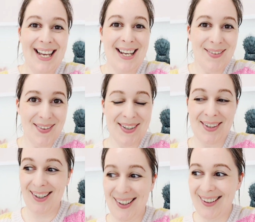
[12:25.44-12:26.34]
If they're
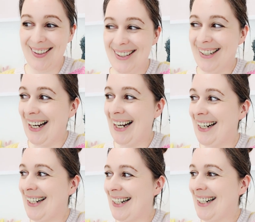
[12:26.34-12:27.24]
not,
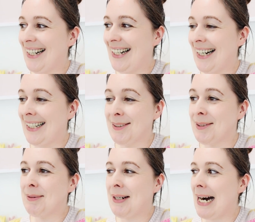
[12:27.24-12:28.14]
I
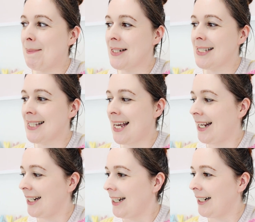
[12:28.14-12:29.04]
don't know what happens
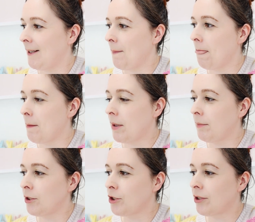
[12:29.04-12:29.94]
then, but
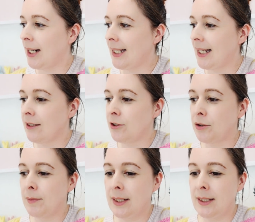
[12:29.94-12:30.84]
I'm going to try and get the
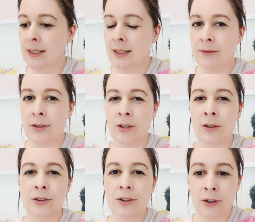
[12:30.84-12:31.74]
dummy delivered
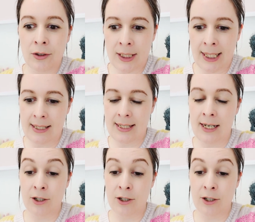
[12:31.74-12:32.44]
on Sunday instead.